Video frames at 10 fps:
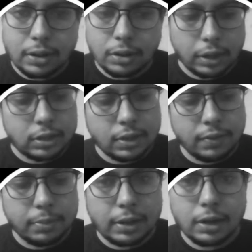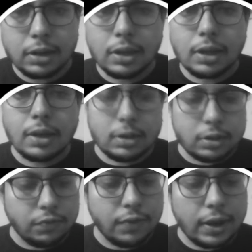Okay, it's 7 million
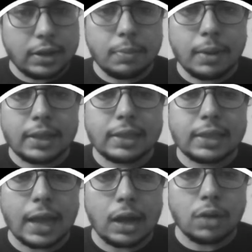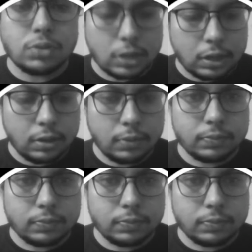divided by 1000,